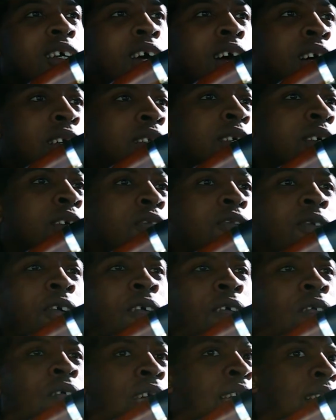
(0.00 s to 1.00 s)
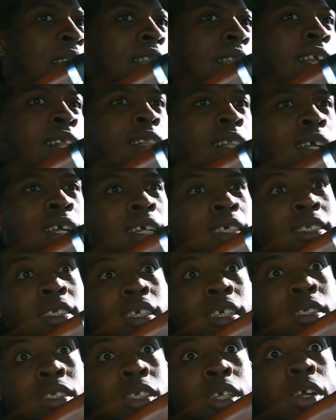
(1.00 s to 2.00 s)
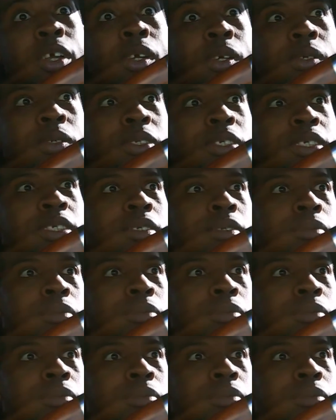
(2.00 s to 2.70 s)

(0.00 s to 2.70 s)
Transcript: I know for a fact that the SHOs,